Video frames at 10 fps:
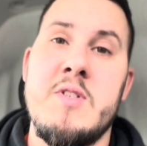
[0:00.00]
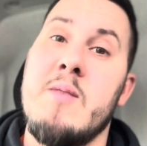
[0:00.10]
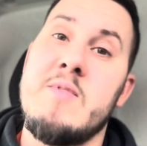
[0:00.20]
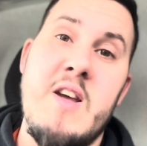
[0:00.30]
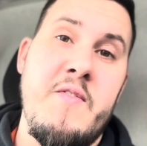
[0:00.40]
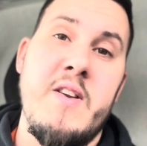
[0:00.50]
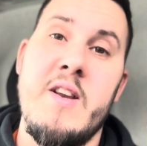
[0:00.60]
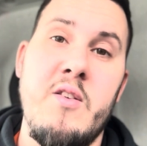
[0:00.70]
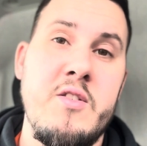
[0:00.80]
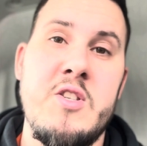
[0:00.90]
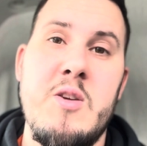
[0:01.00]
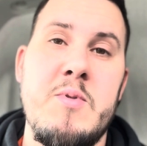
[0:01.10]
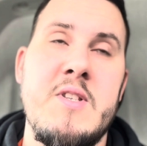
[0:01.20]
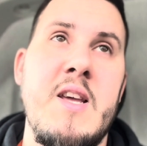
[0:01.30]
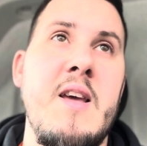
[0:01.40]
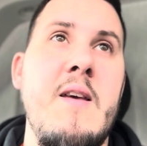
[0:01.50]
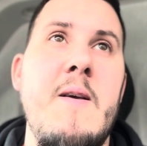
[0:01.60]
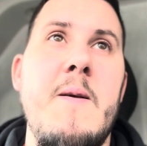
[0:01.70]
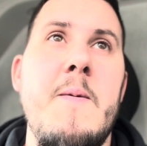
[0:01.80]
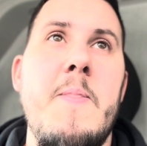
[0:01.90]
I'm definitely not the cheapest here.
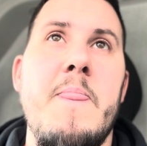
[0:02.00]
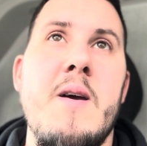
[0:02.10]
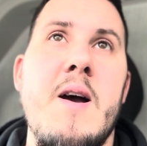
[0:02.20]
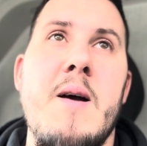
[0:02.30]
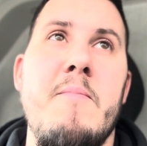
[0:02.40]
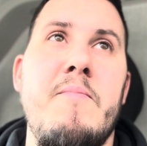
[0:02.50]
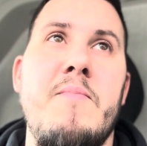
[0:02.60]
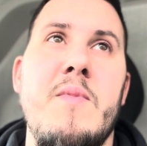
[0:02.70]
So